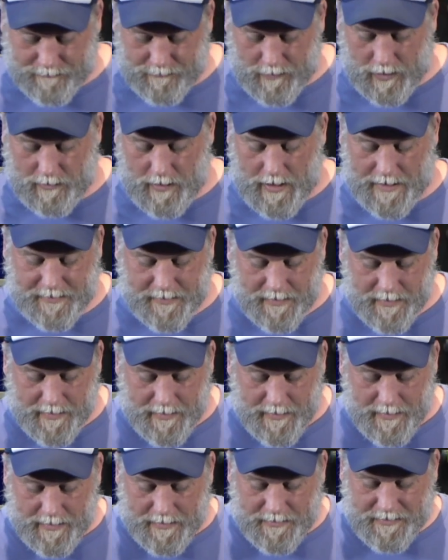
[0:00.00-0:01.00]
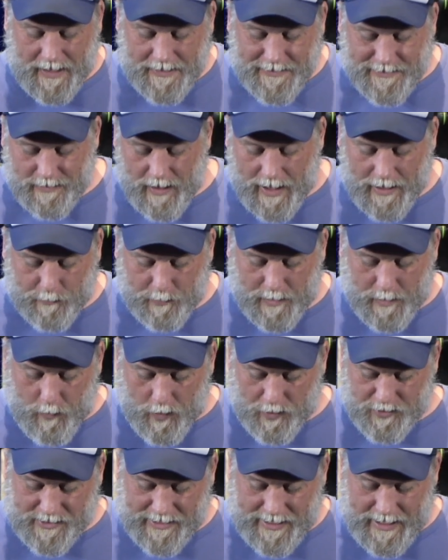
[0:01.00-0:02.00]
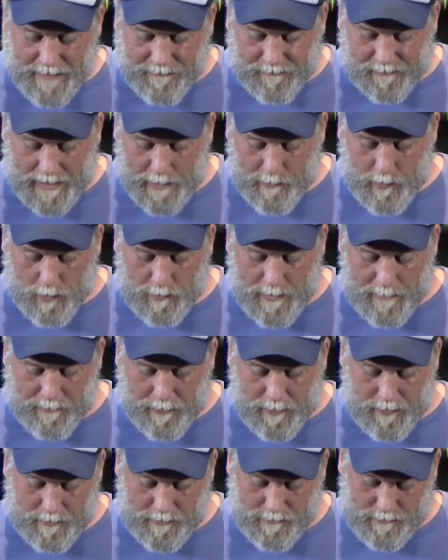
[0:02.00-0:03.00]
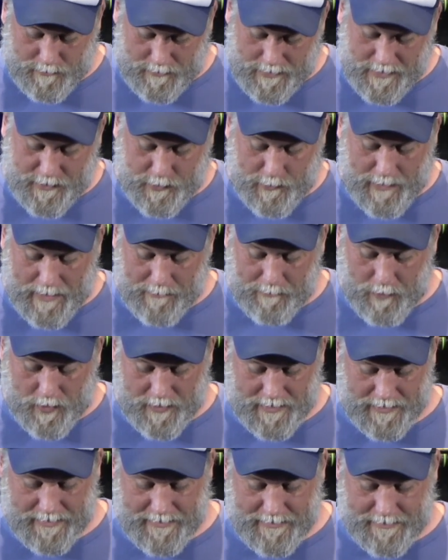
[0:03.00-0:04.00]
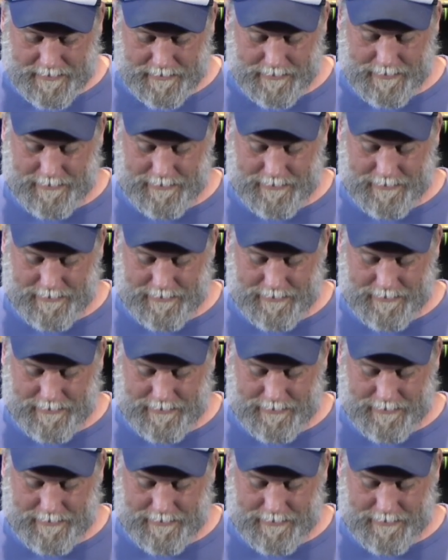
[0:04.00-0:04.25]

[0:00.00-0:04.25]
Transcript: No Lies. Just like we watch carefully what we put into our bodies,